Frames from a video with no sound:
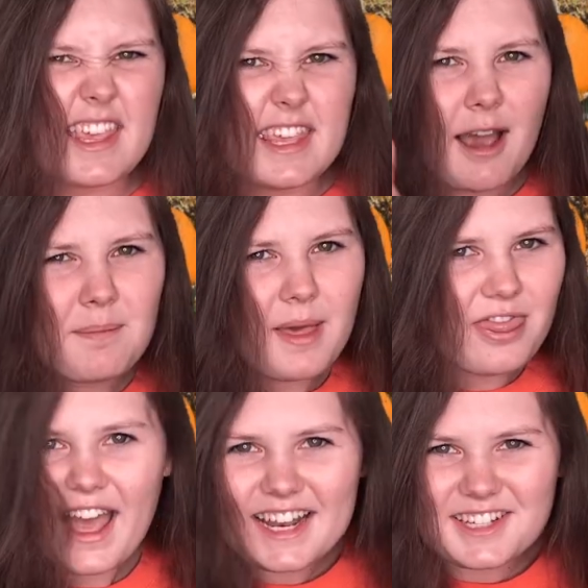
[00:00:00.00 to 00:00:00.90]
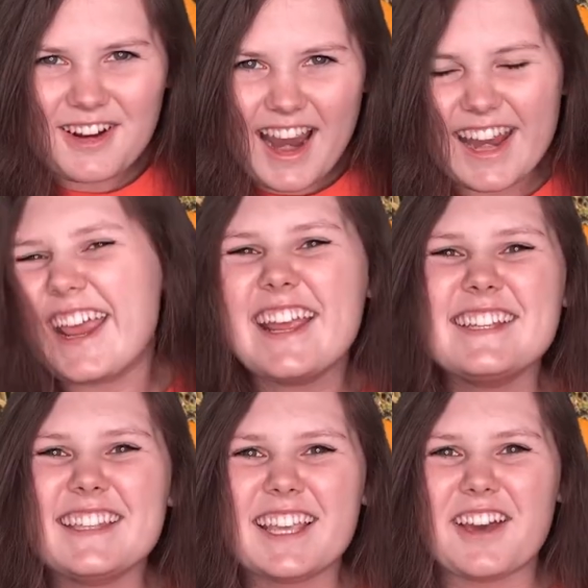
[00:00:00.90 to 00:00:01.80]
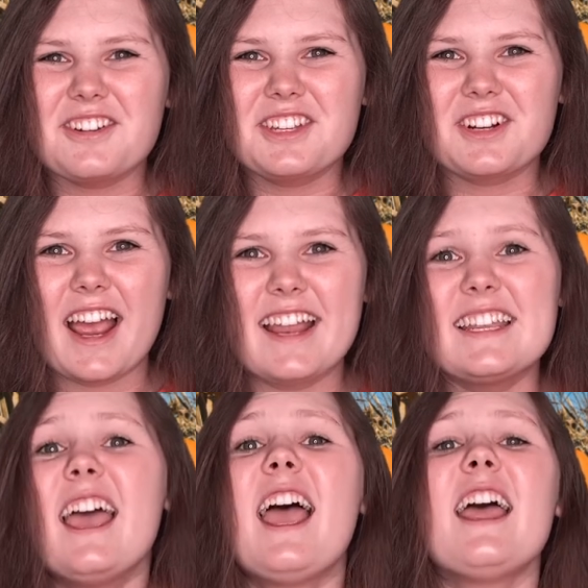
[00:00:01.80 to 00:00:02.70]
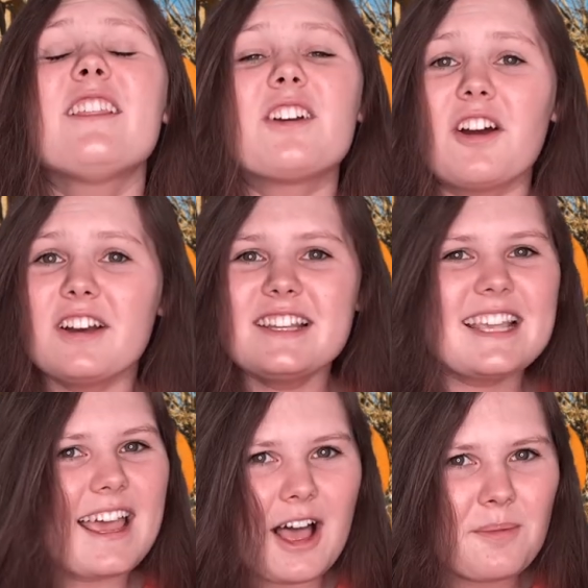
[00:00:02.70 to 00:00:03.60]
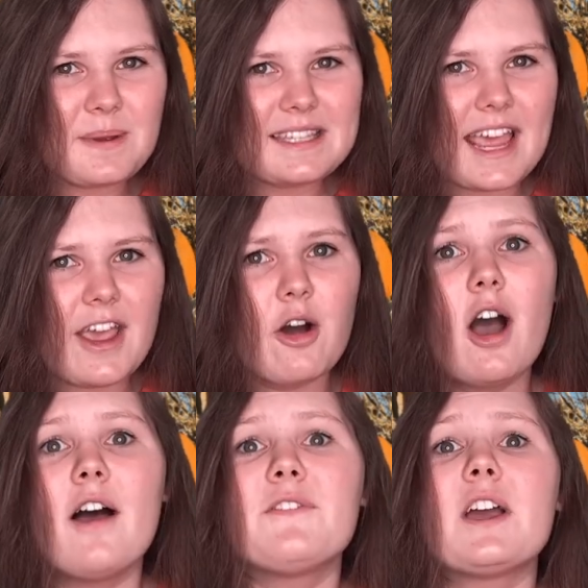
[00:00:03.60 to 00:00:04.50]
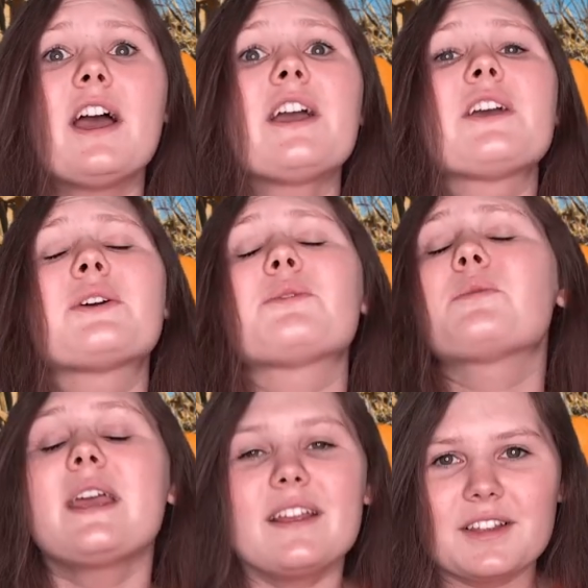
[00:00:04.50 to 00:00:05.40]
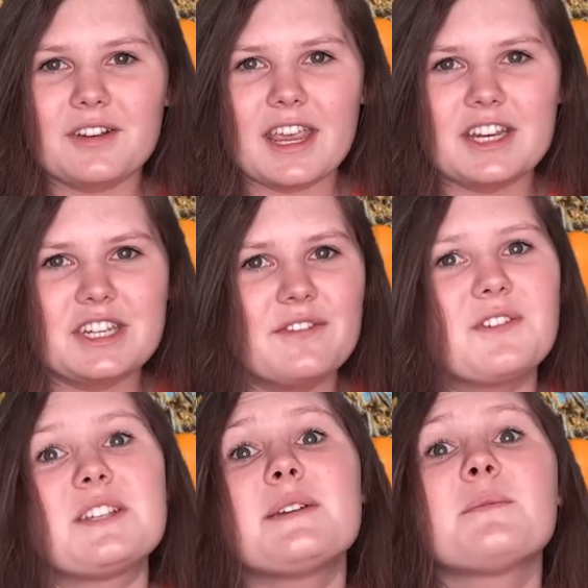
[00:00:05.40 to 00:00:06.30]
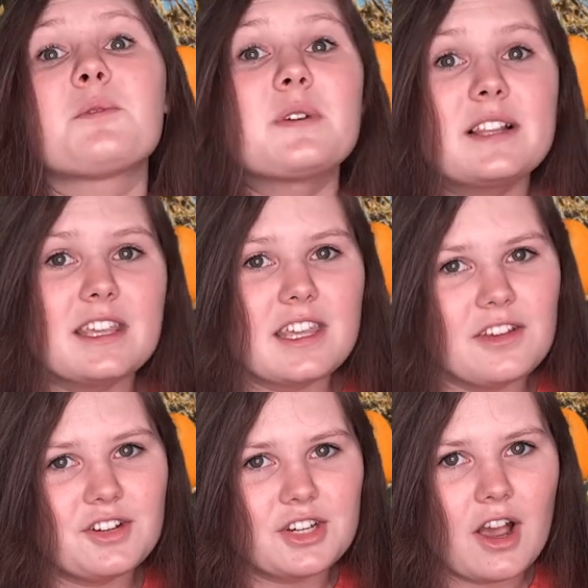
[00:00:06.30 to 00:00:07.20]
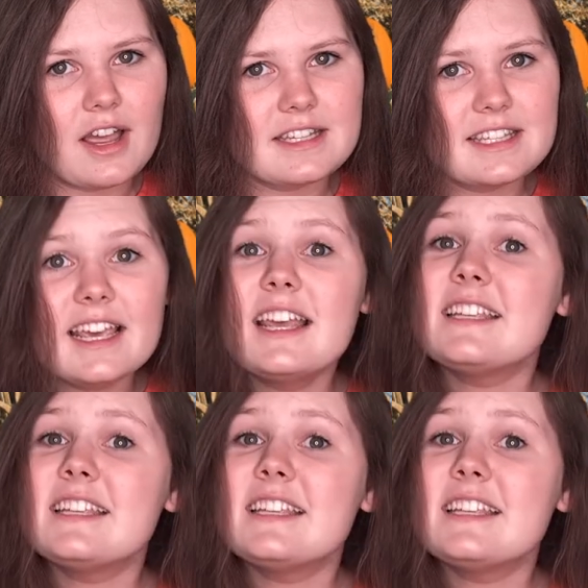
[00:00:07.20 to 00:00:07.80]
Yep, that's right, it's the ghost trend, and the gardens at El Paseo offer a great location for some really cute shots.